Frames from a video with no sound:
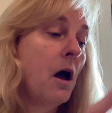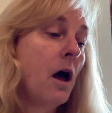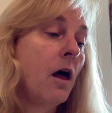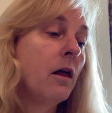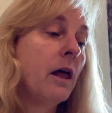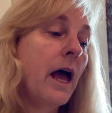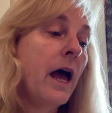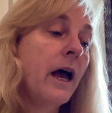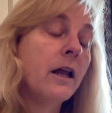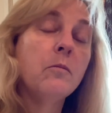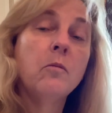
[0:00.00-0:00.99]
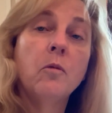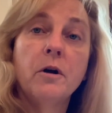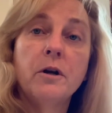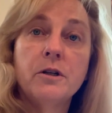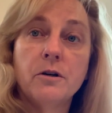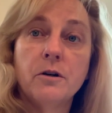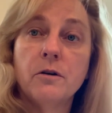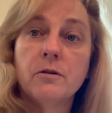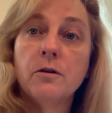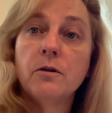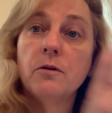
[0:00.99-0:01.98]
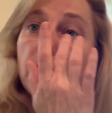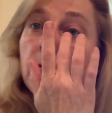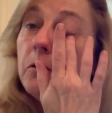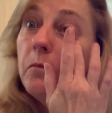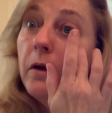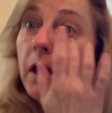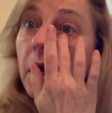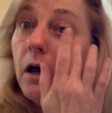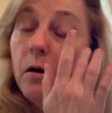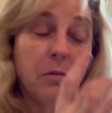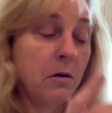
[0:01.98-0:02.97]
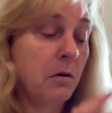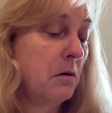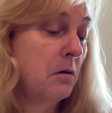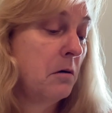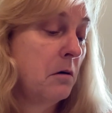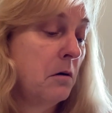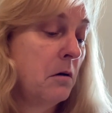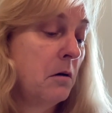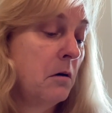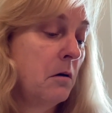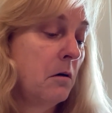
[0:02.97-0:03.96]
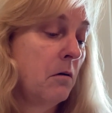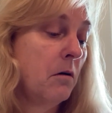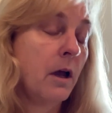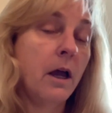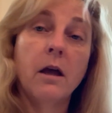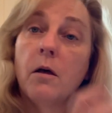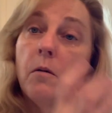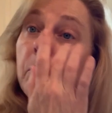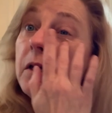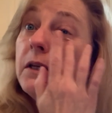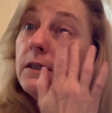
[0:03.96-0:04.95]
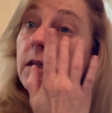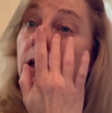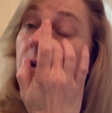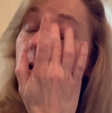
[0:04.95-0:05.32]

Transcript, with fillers: I'll add moisture to the makeup okay? I'll mix it